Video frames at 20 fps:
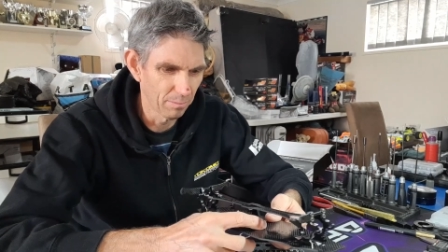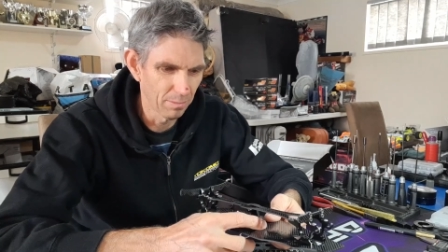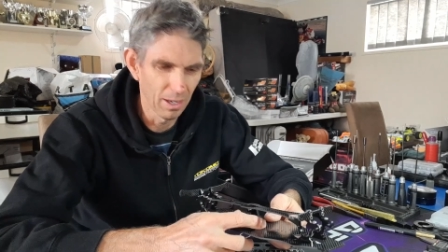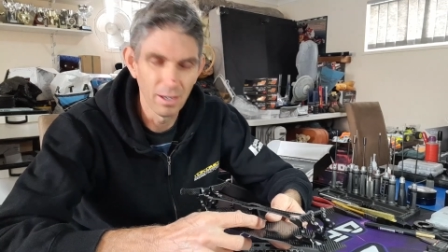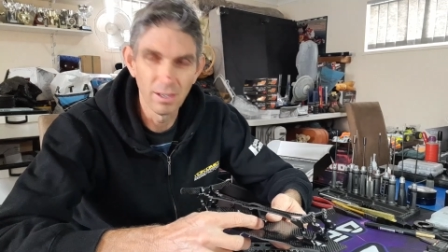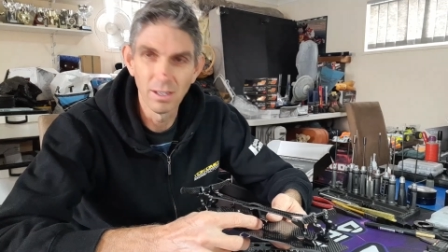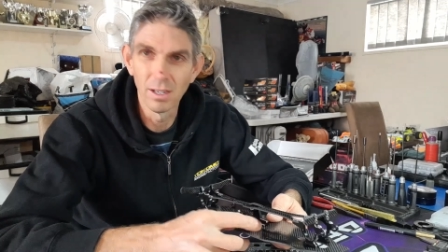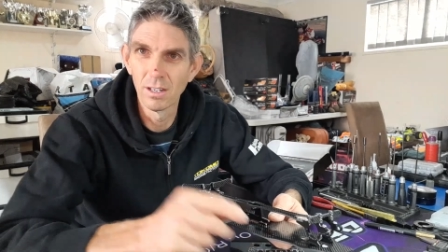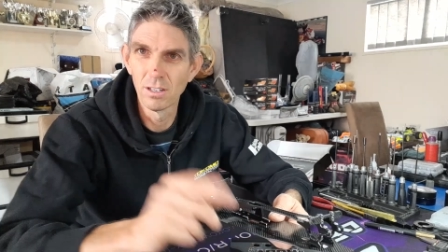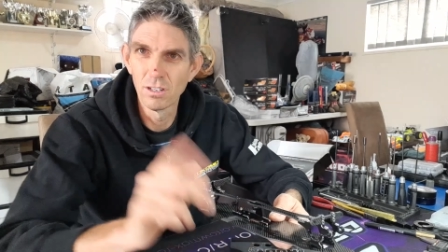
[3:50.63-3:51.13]

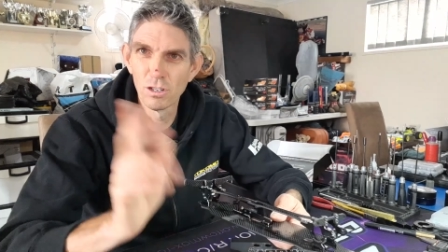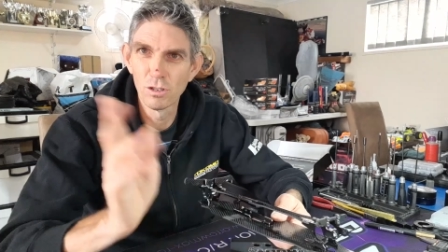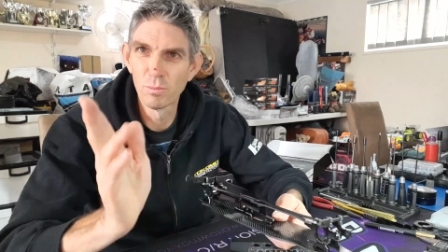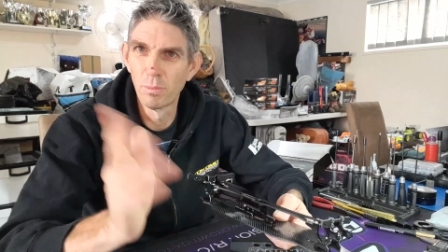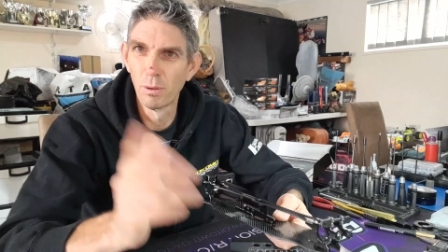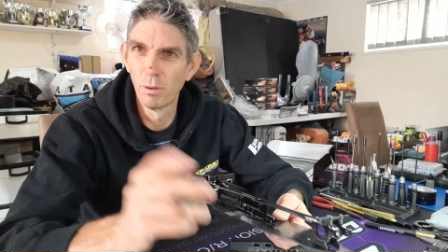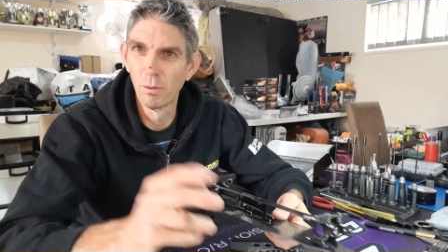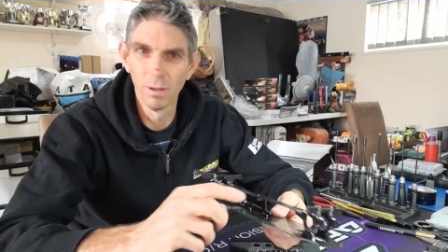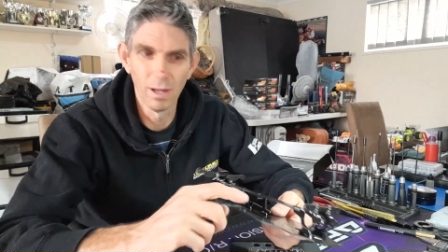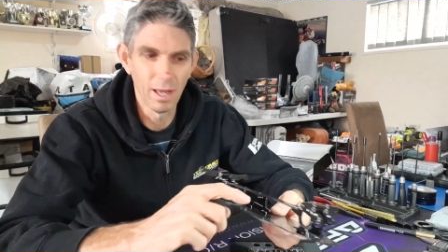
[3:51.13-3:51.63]
But yeah, just
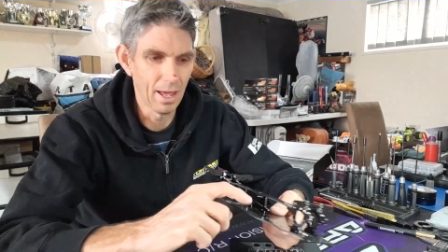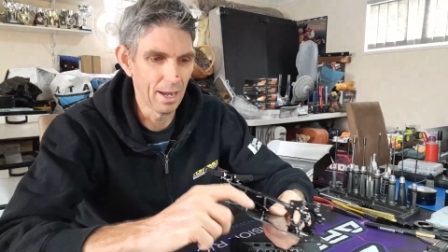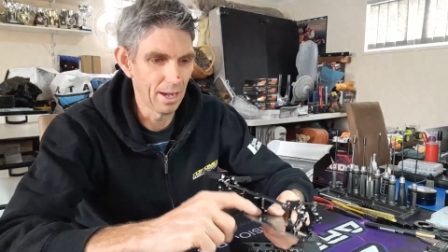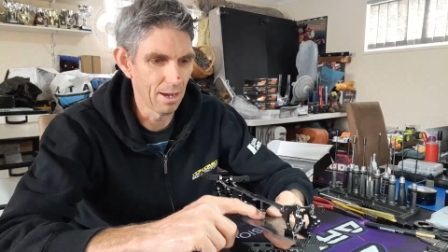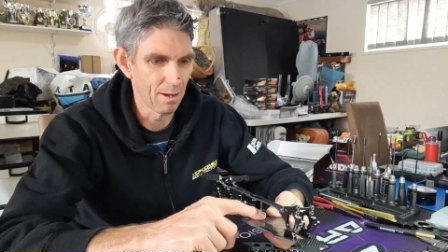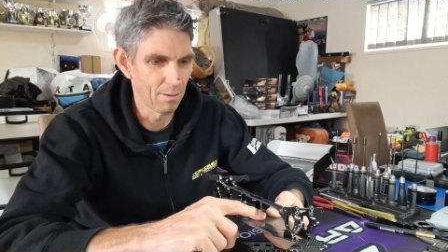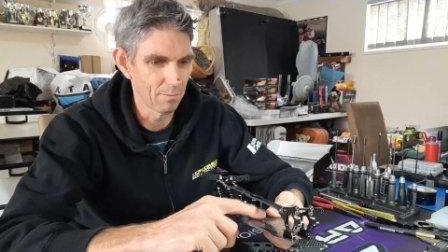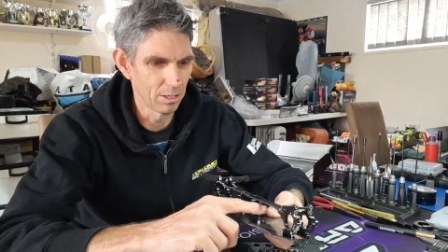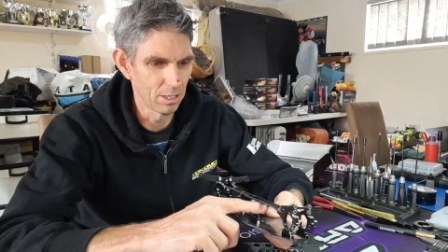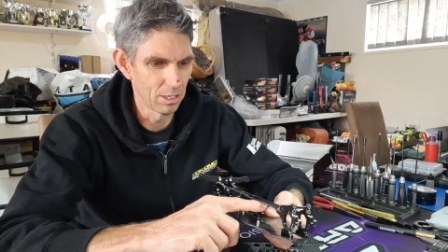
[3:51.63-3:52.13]
pull that
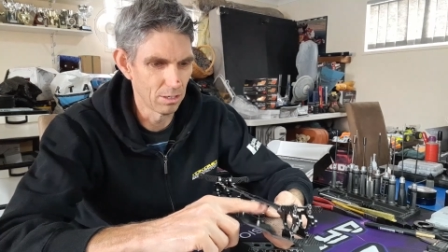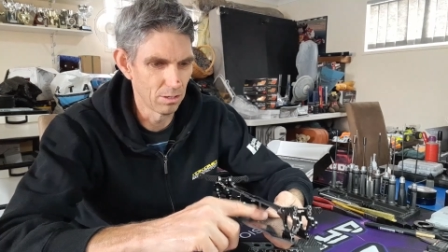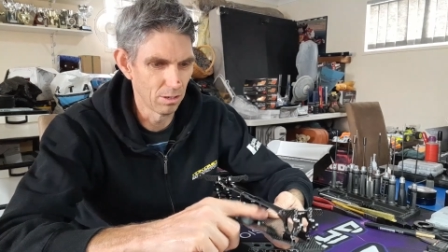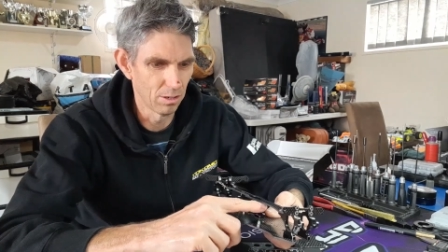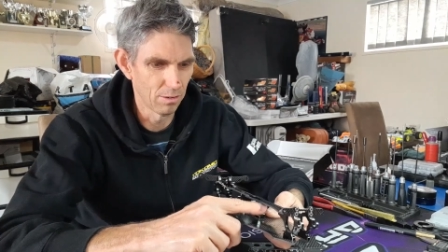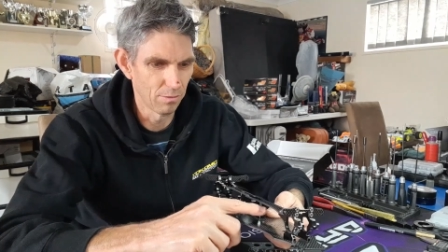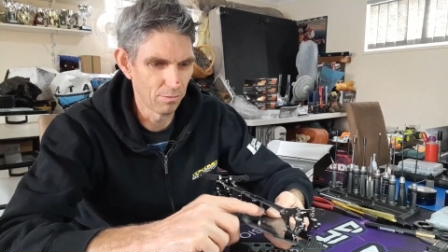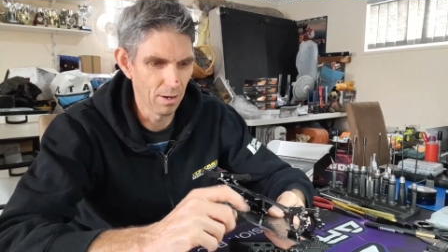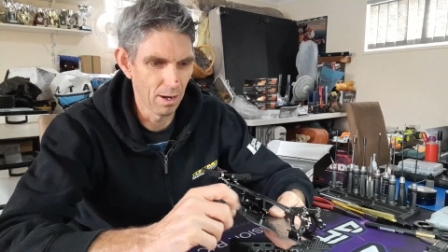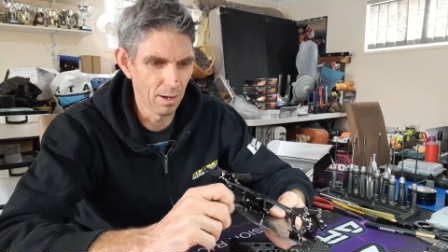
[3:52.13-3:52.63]
out when you do
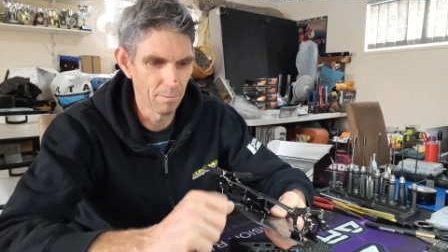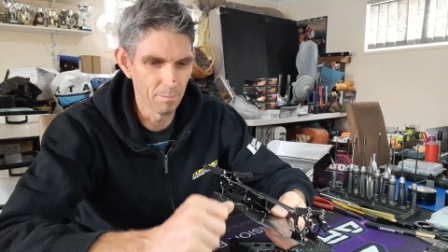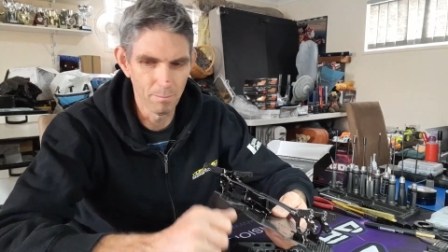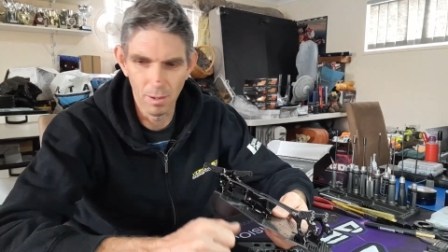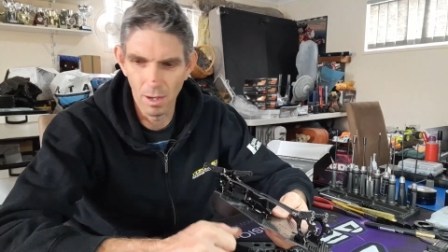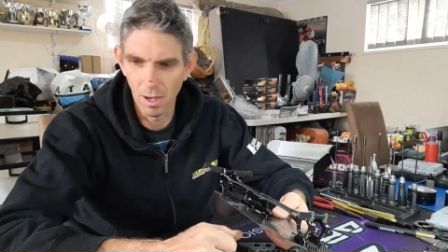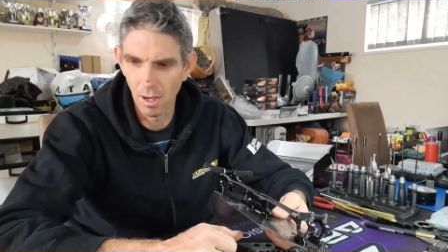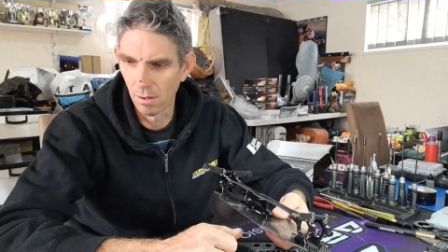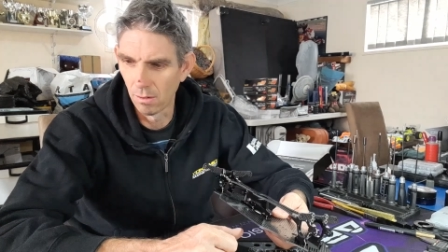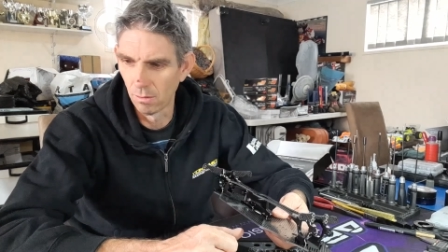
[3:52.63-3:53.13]
the front
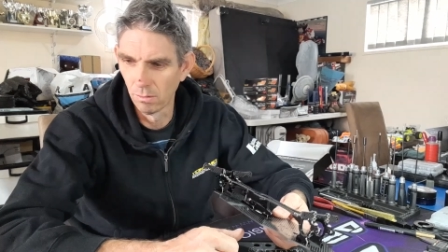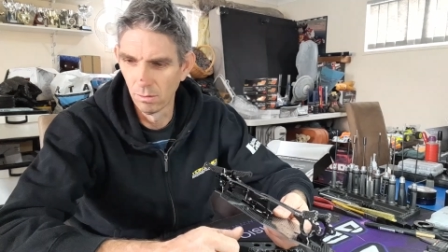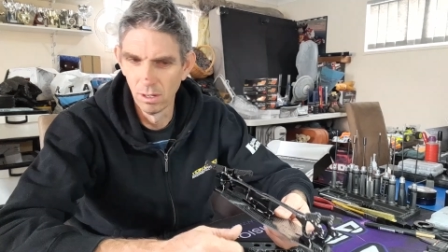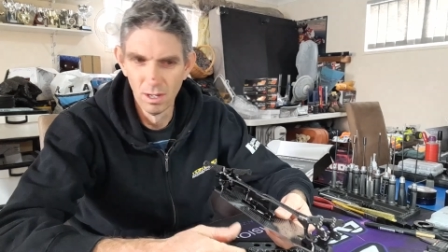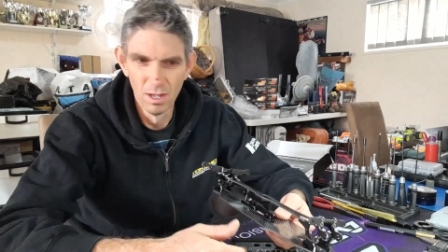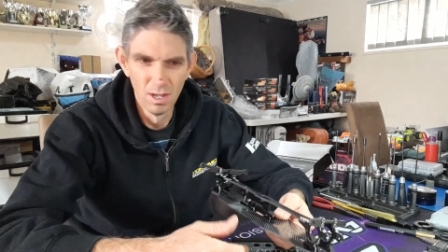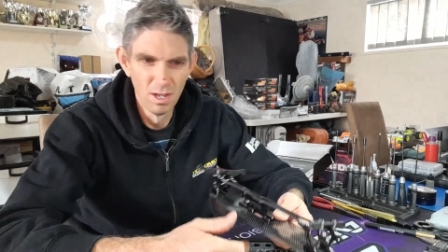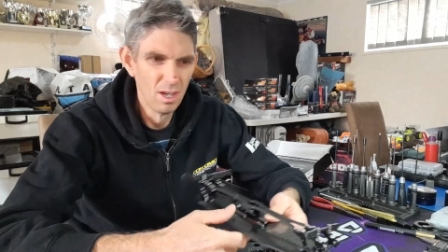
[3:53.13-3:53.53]
pole.